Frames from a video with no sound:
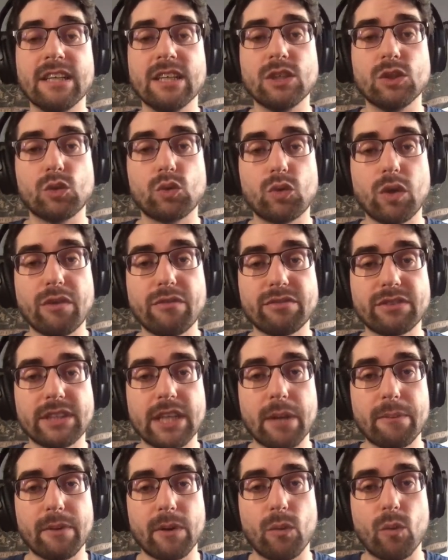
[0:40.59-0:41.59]
Swift
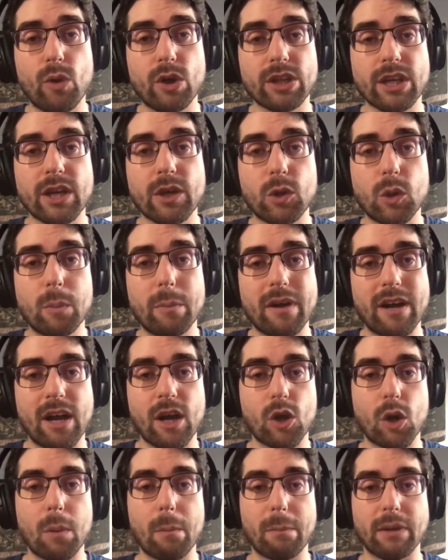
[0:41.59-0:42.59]
Server Working Group
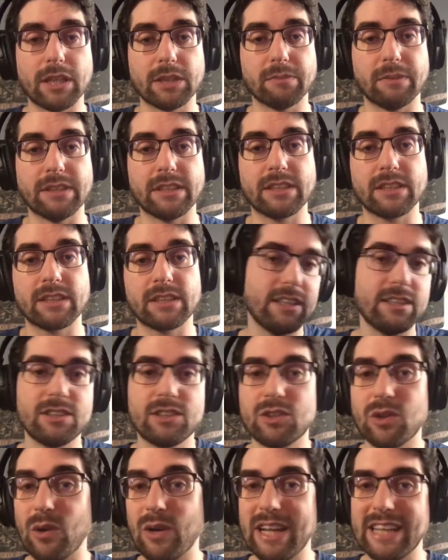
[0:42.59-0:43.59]
accomplishments.
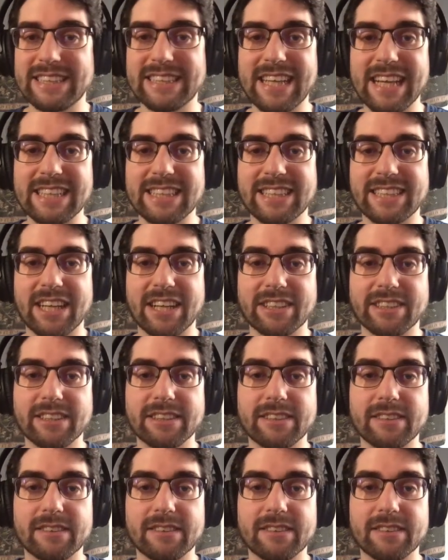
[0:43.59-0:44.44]
So let's get started.